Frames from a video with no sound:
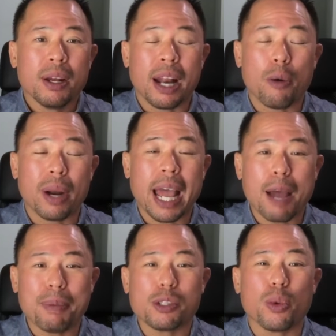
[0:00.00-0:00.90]
Now what
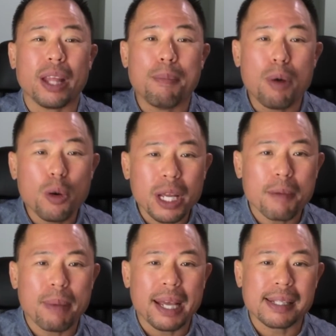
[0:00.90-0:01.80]
happens with
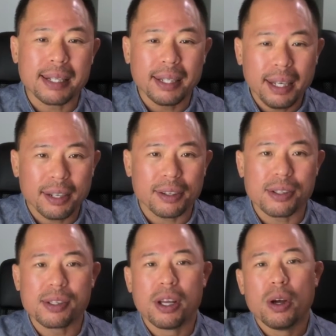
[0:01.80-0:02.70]
ammonia-based
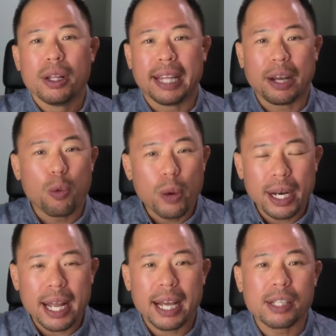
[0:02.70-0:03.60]
cleaners like
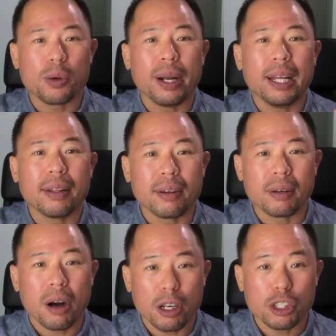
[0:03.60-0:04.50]
Windex or any
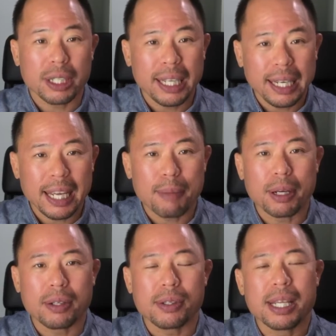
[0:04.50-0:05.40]
other harsh cleaning
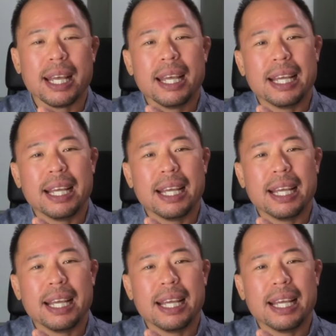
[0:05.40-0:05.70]
chemicals